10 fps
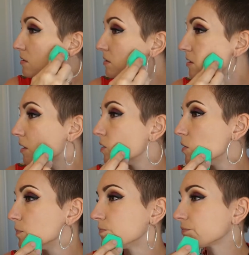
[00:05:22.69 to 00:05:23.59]

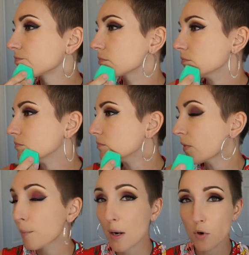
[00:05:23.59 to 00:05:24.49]
So
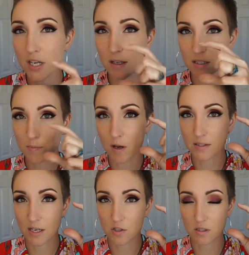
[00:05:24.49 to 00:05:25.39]
by working in small
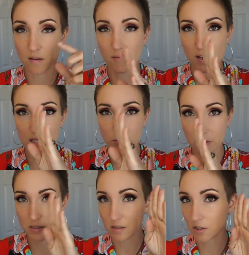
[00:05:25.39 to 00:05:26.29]
sections of the face from the
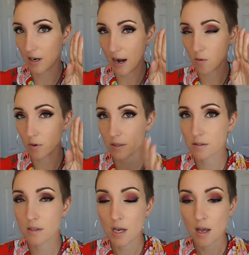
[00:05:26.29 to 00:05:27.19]
center outwards,